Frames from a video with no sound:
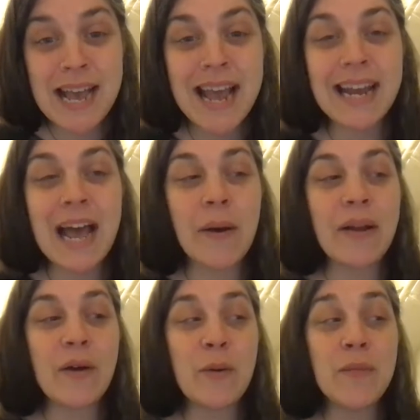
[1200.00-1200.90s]
and how at
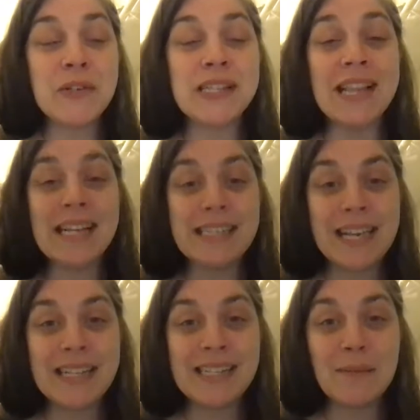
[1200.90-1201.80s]
home there's less
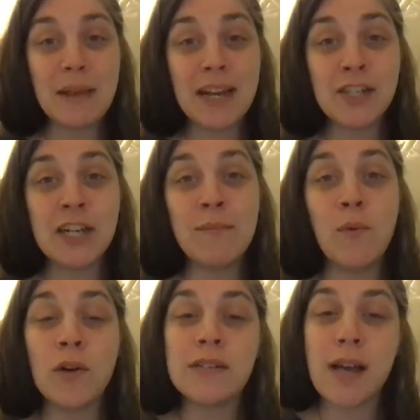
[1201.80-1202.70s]
kids to manage and
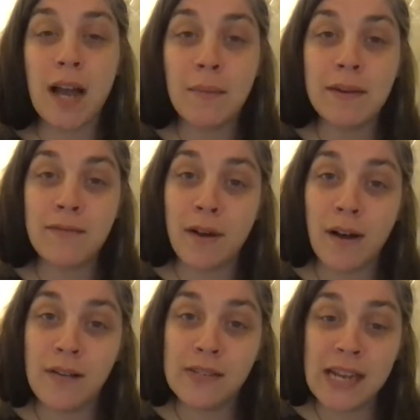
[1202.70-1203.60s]
more time
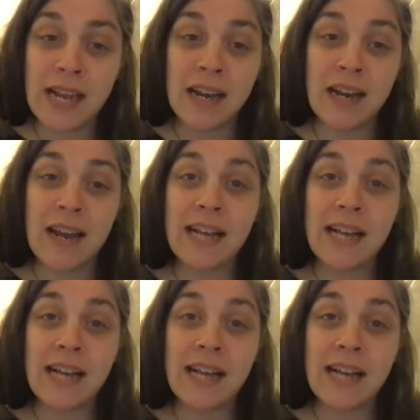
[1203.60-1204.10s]
involved in